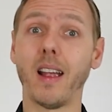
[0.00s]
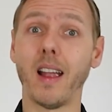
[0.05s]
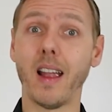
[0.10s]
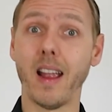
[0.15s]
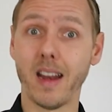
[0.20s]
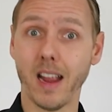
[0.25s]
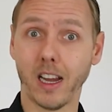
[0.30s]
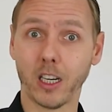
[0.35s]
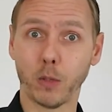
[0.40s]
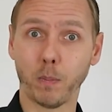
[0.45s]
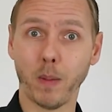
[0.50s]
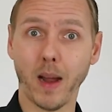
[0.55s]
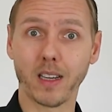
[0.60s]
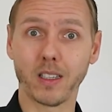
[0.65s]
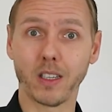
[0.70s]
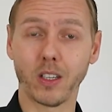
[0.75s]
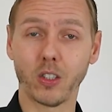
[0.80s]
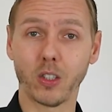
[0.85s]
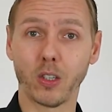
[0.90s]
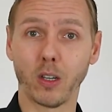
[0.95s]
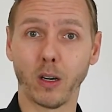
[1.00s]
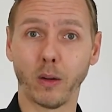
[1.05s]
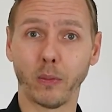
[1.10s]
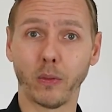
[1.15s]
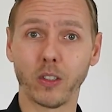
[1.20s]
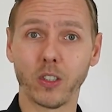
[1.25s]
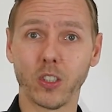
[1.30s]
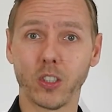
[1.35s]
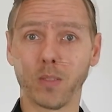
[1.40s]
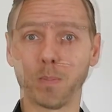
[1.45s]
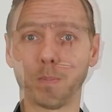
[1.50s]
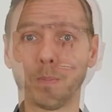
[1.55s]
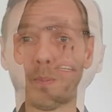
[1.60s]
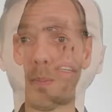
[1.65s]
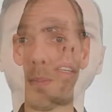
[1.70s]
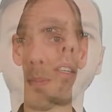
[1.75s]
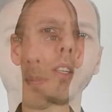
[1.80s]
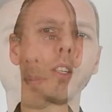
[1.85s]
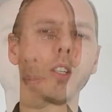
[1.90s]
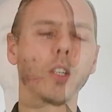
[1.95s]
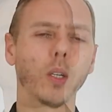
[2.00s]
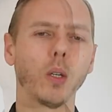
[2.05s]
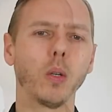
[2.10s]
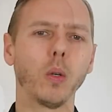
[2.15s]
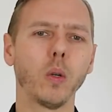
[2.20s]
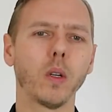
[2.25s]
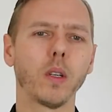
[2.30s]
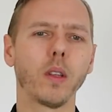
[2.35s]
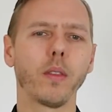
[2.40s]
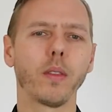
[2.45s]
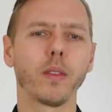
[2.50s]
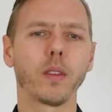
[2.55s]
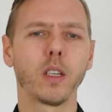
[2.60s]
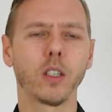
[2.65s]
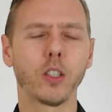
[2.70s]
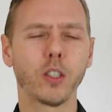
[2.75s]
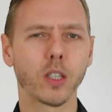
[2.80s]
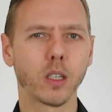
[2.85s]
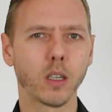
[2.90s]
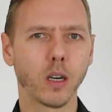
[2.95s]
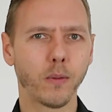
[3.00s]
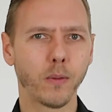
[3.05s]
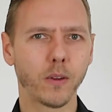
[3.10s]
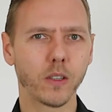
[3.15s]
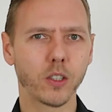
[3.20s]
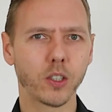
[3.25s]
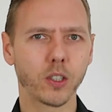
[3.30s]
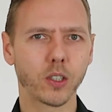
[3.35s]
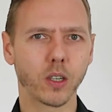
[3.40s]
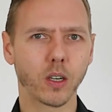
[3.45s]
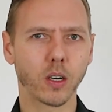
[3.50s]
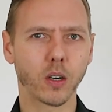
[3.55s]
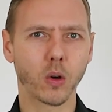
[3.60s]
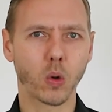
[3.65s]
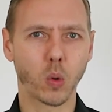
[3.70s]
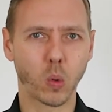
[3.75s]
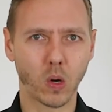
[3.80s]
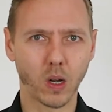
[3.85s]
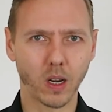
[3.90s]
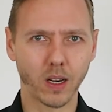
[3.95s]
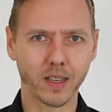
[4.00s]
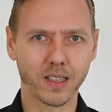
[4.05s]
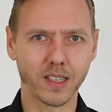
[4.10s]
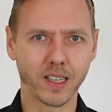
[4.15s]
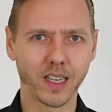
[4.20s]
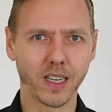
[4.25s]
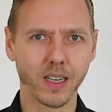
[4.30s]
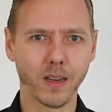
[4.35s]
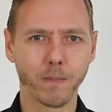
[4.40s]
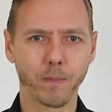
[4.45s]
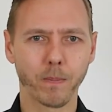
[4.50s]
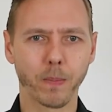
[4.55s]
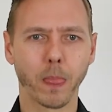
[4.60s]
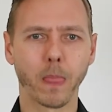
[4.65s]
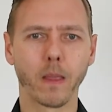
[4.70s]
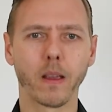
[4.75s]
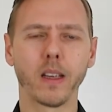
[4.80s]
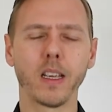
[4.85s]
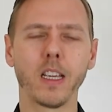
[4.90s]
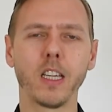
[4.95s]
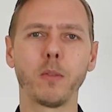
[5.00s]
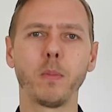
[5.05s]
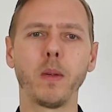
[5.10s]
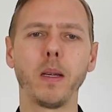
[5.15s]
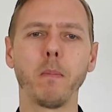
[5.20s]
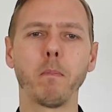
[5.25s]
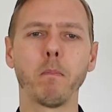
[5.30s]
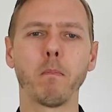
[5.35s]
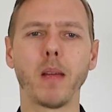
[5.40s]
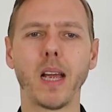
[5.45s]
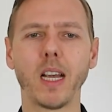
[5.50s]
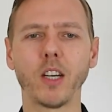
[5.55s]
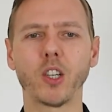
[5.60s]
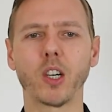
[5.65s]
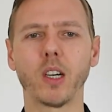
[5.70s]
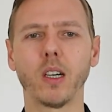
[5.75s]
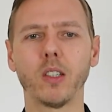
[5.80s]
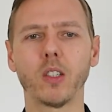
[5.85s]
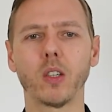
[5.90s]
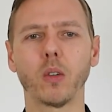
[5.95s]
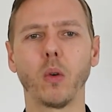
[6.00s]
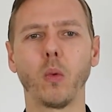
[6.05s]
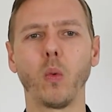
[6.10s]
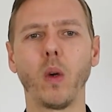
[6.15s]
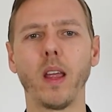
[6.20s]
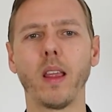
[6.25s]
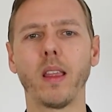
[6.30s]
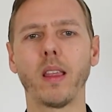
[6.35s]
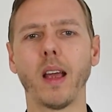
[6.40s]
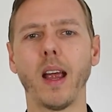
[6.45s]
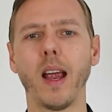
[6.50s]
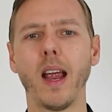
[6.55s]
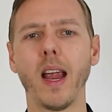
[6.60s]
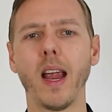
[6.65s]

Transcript: and expected service. So the service quality is being measured with